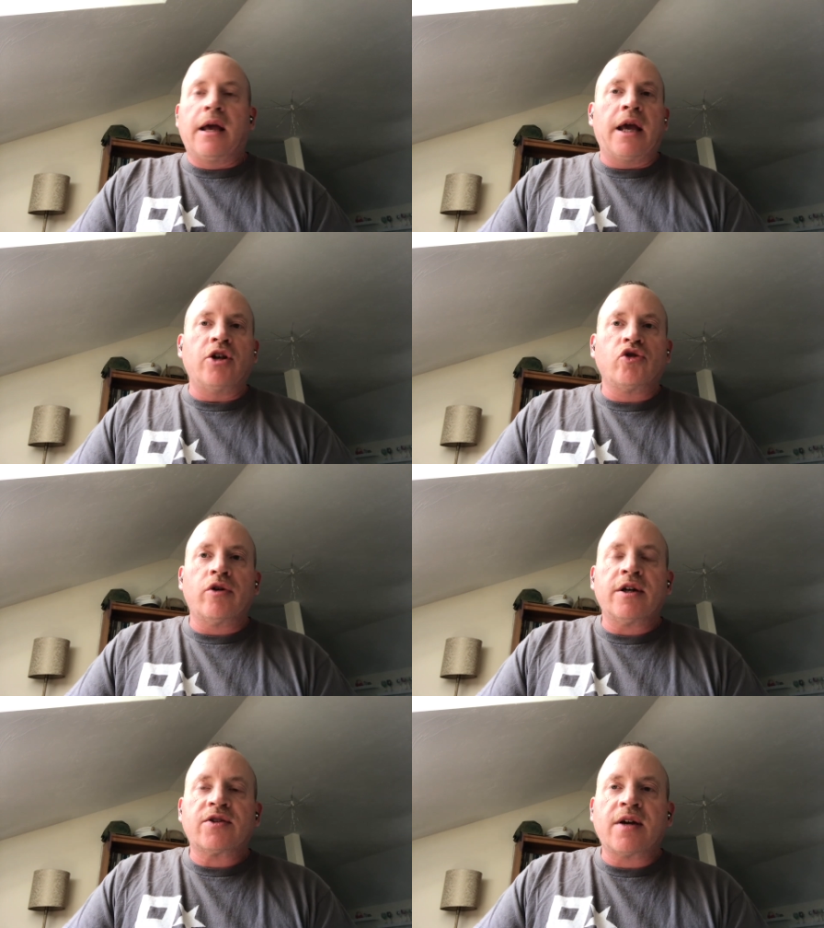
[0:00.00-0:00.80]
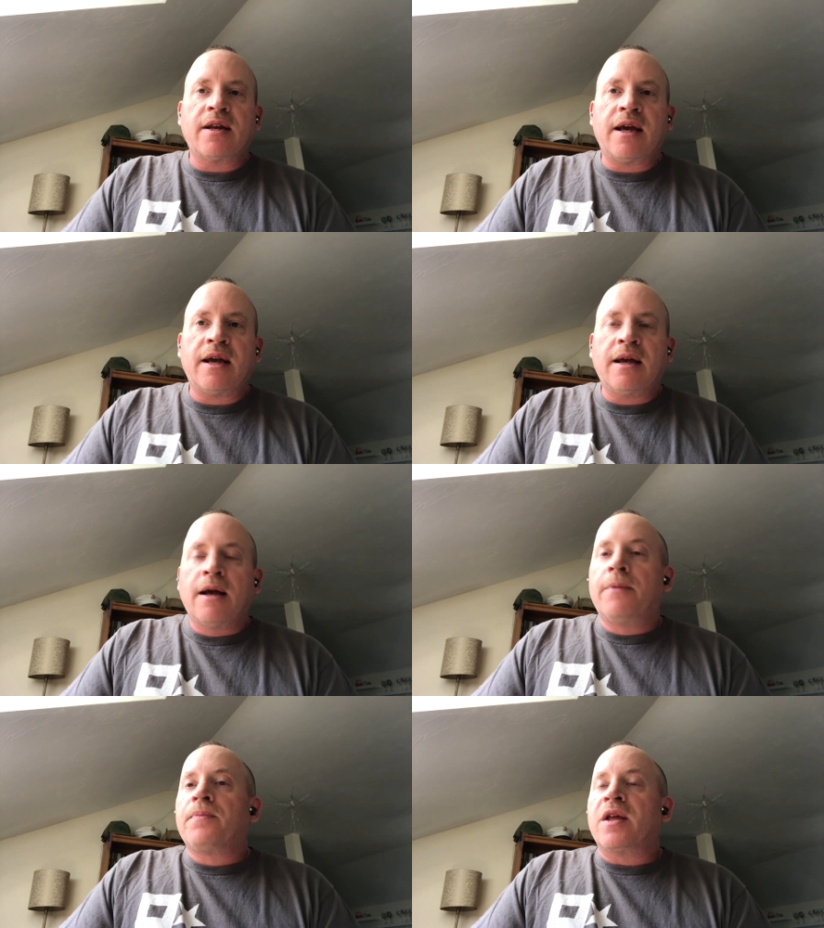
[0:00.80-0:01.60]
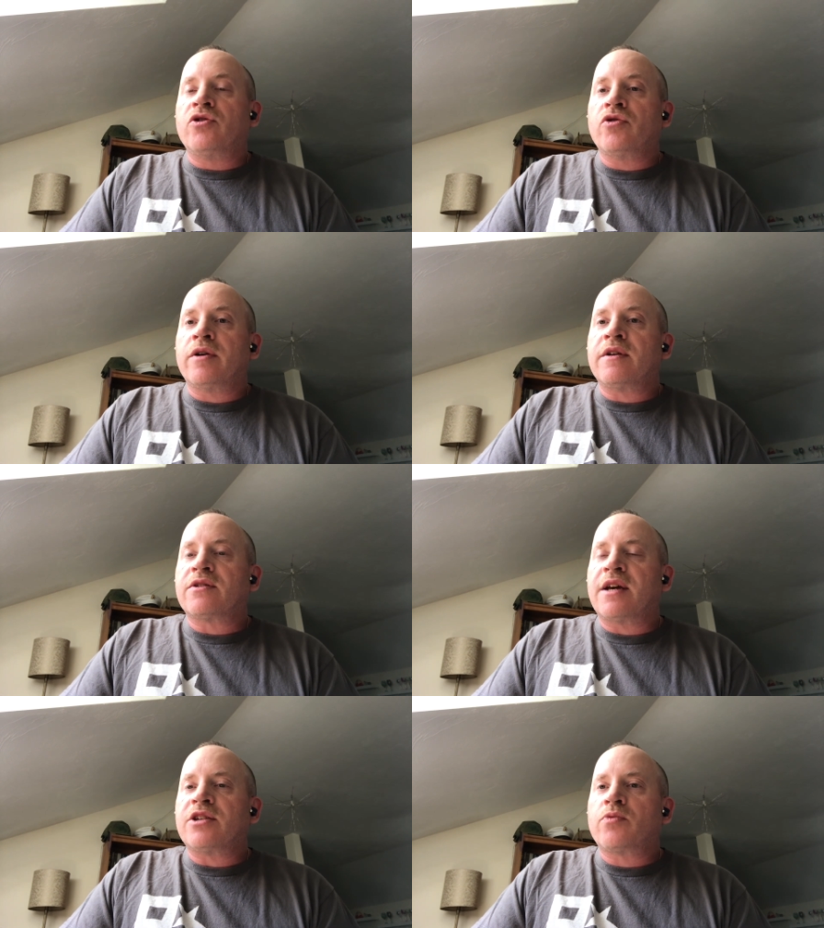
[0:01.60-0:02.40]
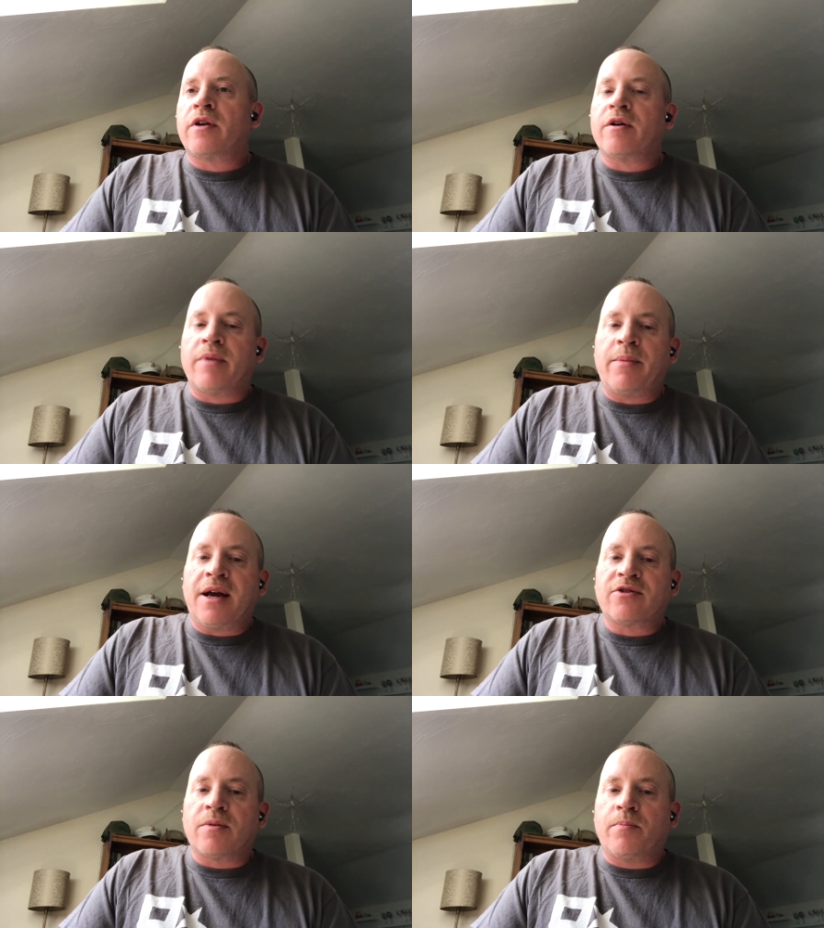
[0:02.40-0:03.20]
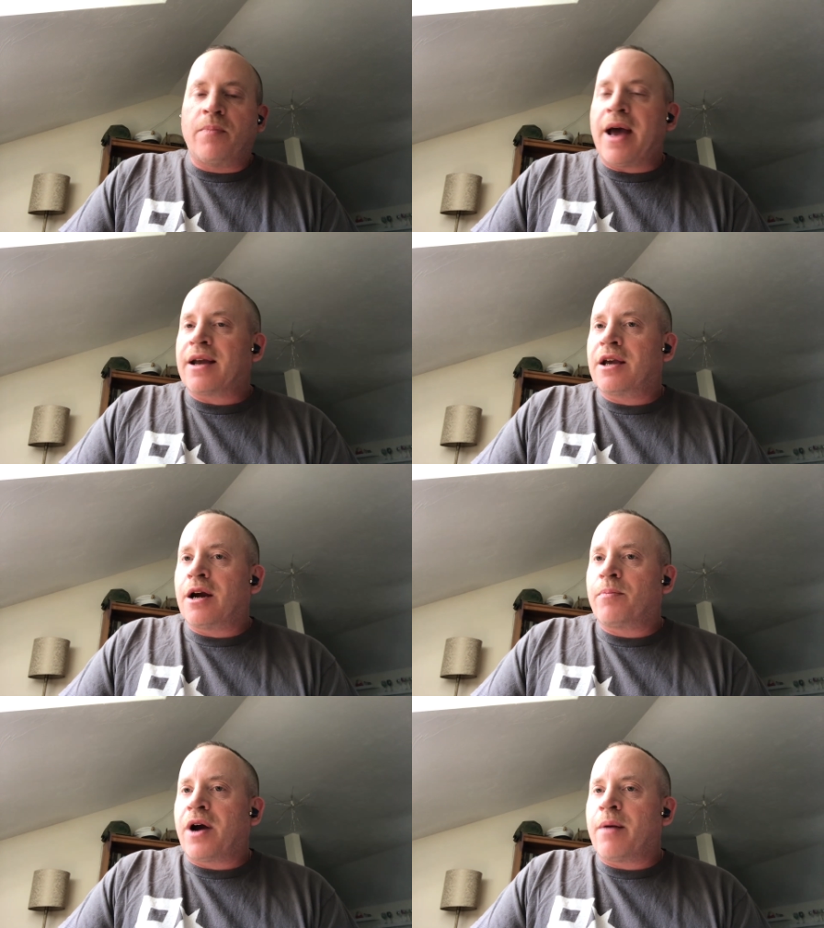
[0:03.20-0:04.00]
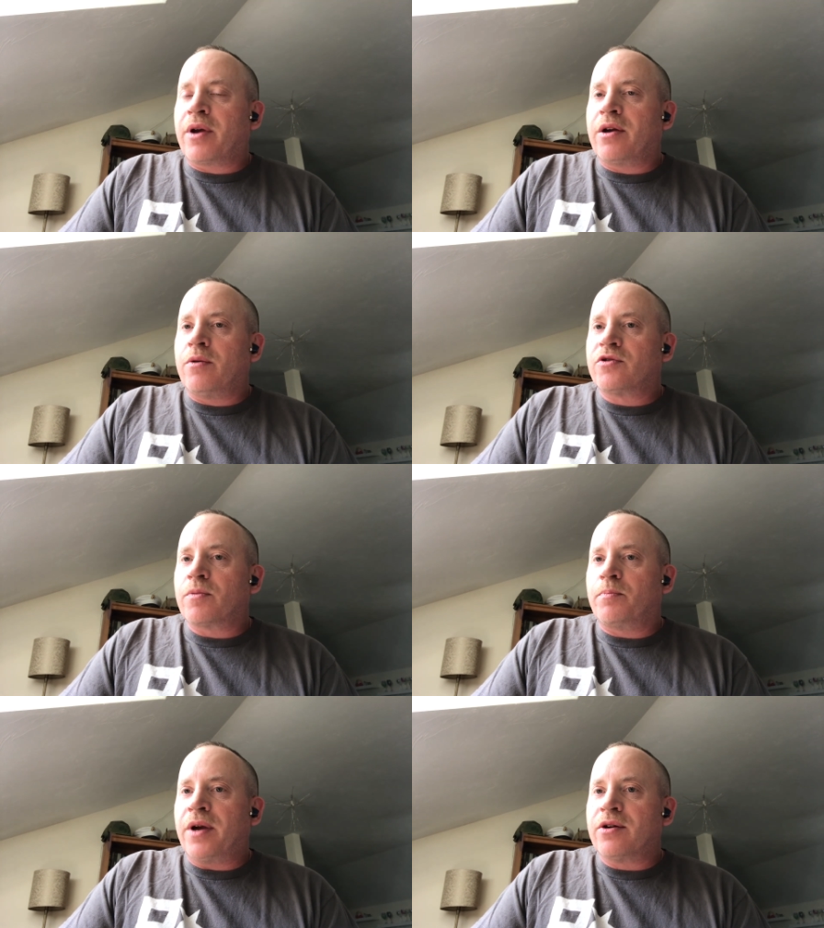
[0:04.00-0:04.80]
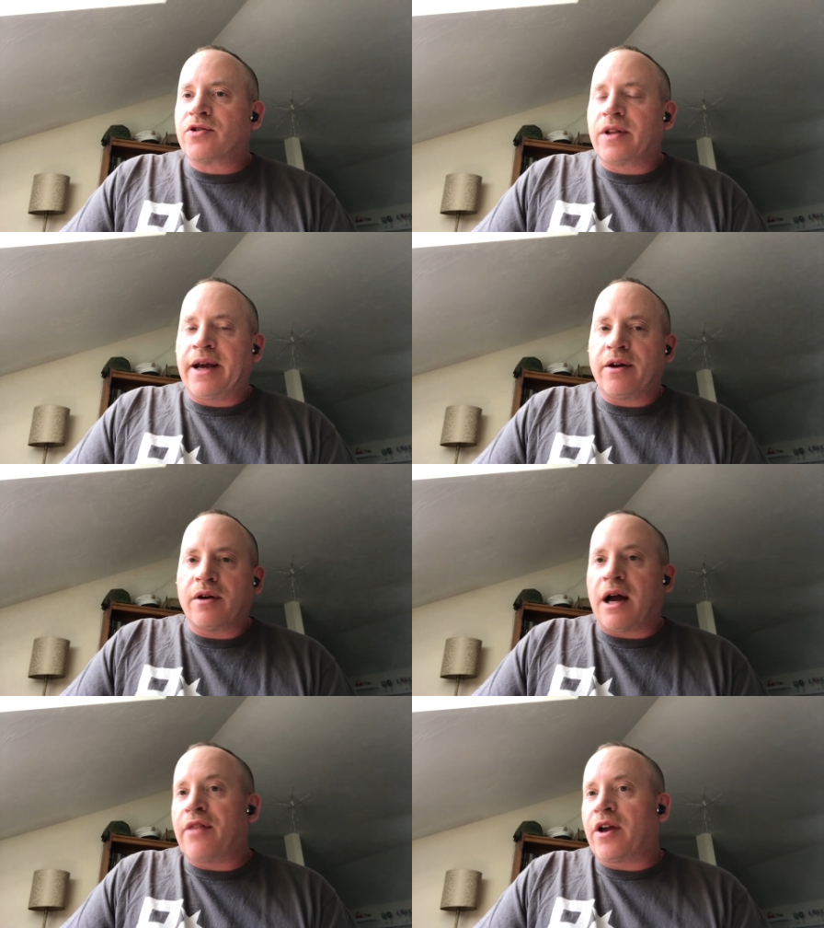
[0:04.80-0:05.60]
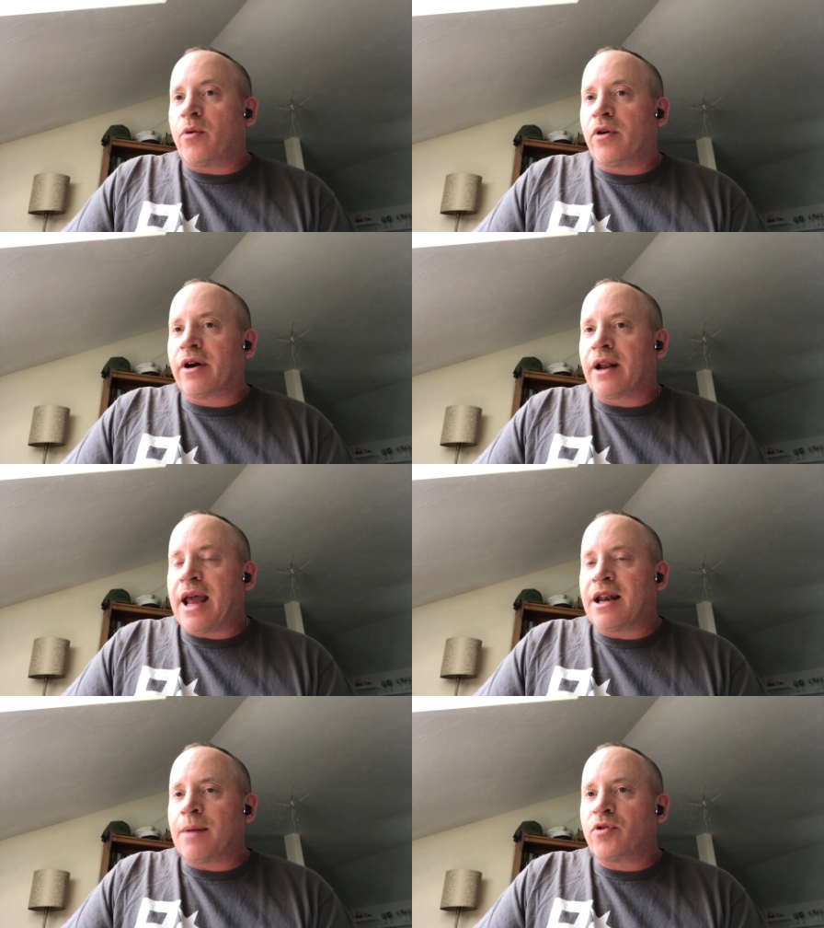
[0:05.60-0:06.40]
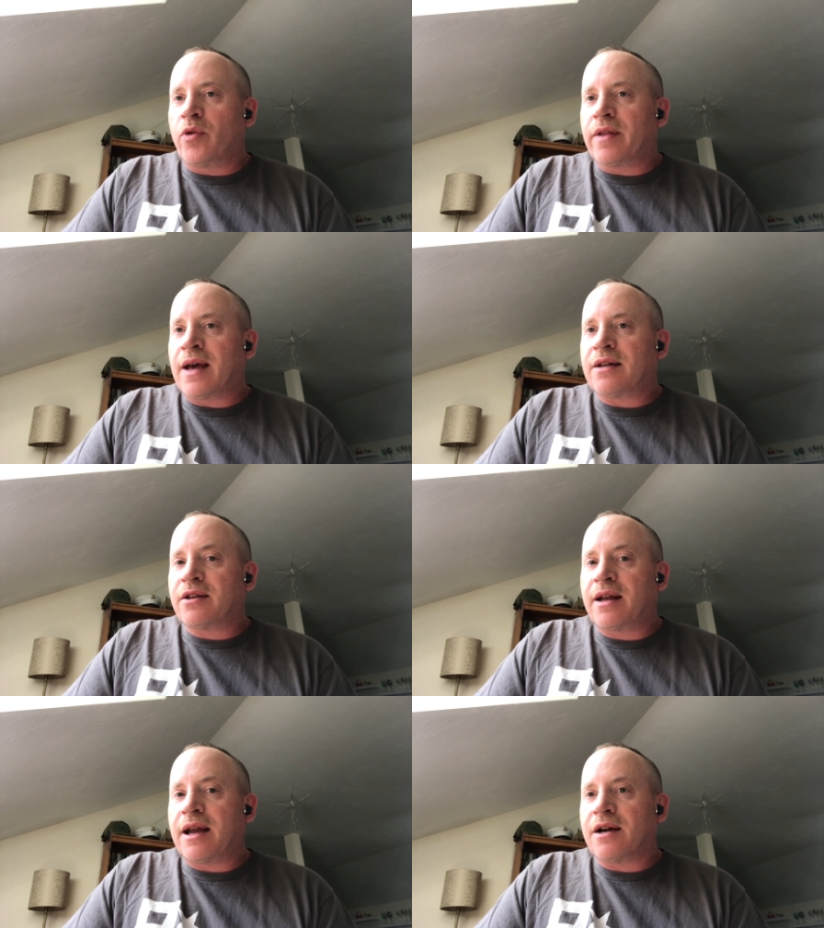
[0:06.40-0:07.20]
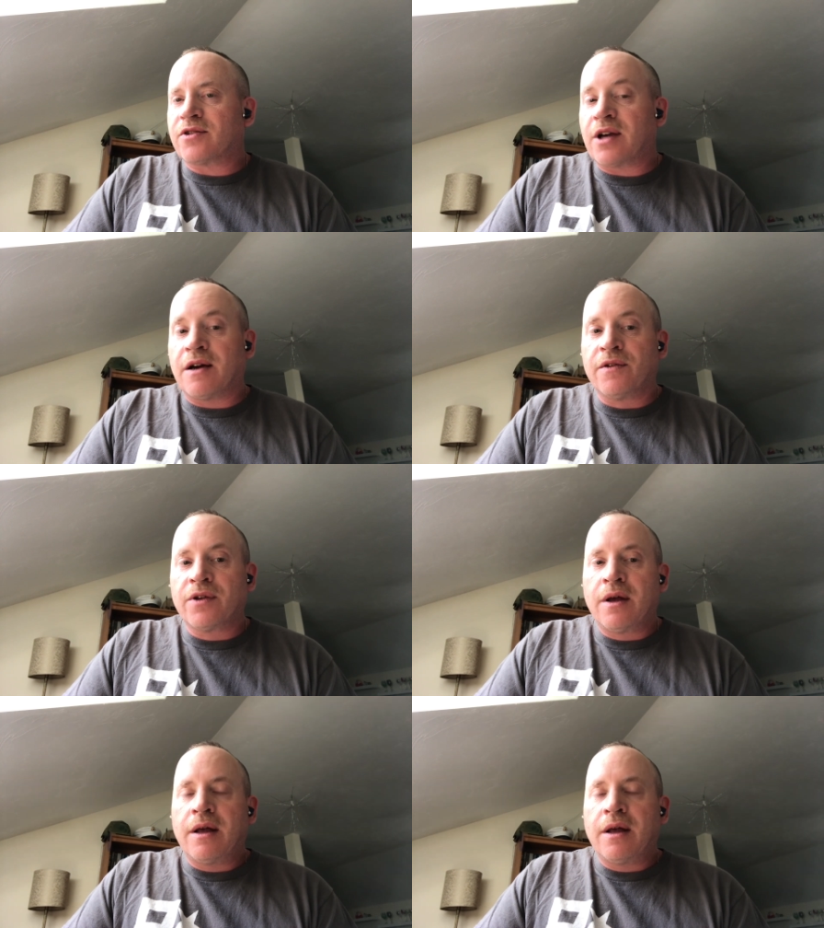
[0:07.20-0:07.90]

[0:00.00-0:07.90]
Enjoy your Sunday. Enjoy this nice weather. Maybe get some backyard barbecue and some beers later. I think we're going to end up doing that today ourselves.